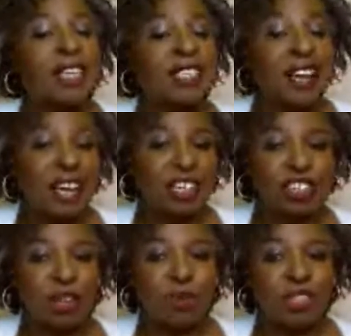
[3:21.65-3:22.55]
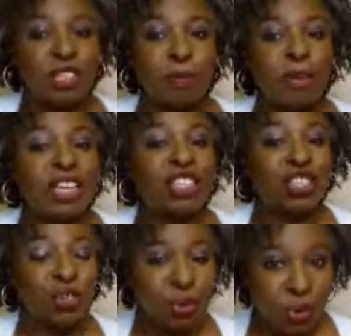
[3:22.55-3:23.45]
and I actually want to make
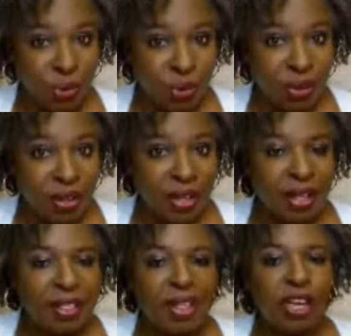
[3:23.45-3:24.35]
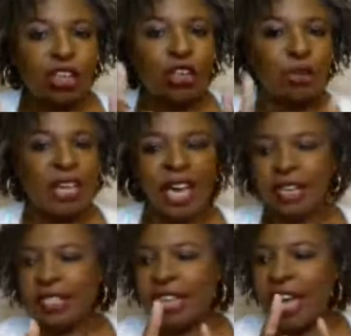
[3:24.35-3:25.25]
sure that you
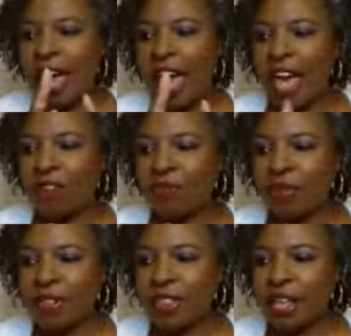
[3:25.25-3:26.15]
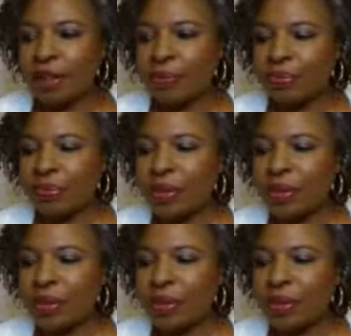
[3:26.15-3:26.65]
get everything.